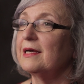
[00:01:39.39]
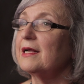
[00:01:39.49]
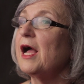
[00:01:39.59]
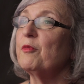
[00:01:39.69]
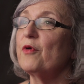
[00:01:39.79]

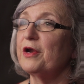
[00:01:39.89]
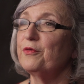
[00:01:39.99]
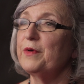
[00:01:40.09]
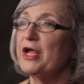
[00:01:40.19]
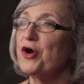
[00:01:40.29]

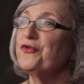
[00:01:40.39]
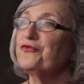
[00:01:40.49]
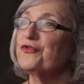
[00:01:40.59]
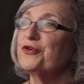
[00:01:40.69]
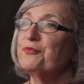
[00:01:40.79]
camaraderie
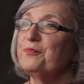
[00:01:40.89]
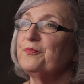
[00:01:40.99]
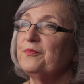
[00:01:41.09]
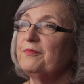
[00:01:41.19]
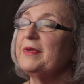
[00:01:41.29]
over
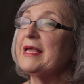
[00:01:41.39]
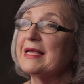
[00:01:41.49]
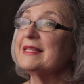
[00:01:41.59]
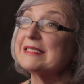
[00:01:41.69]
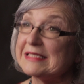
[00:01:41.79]
being
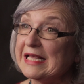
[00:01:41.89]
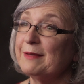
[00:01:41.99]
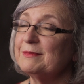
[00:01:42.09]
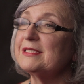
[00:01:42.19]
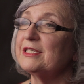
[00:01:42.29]
in the
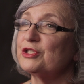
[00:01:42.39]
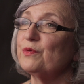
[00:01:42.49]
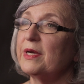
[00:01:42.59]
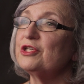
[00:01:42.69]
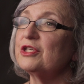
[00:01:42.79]
same
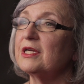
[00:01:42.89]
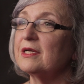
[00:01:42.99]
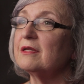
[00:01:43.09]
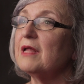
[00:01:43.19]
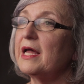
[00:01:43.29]
situation
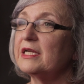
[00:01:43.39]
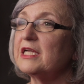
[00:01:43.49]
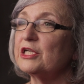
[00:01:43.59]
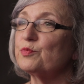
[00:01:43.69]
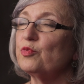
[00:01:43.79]
and a lot of
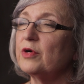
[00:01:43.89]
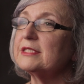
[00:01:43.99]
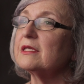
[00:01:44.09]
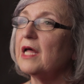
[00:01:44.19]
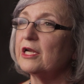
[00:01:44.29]
touch
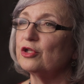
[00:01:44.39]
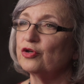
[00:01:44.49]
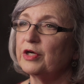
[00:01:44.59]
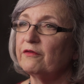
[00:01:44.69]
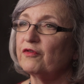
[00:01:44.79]
points, a lot of
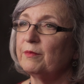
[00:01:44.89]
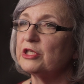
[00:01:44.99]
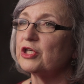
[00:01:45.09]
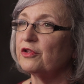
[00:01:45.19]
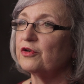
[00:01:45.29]
learning from
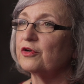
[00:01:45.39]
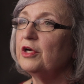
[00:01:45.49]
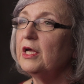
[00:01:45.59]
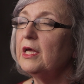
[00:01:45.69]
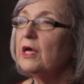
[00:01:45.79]
each other.
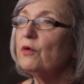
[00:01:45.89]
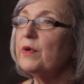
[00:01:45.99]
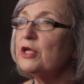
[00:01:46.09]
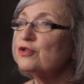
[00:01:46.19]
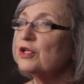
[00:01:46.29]

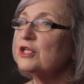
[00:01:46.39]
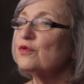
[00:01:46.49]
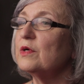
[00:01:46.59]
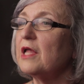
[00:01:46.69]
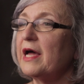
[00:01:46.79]
We usually
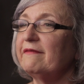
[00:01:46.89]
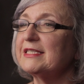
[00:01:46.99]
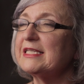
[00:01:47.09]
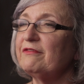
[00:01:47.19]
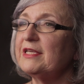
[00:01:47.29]
do a lot of
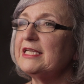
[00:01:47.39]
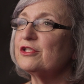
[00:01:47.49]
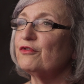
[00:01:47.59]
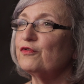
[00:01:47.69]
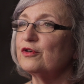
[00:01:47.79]
activities
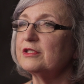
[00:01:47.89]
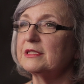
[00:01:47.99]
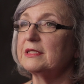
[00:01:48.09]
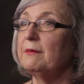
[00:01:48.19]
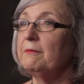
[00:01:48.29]
the first
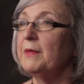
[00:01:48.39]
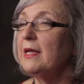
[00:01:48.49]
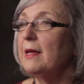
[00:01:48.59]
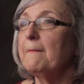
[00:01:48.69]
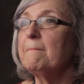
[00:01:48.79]

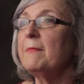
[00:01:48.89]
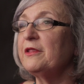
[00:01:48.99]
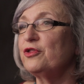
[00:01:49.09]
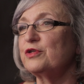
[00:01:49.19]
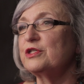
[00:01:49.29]
month or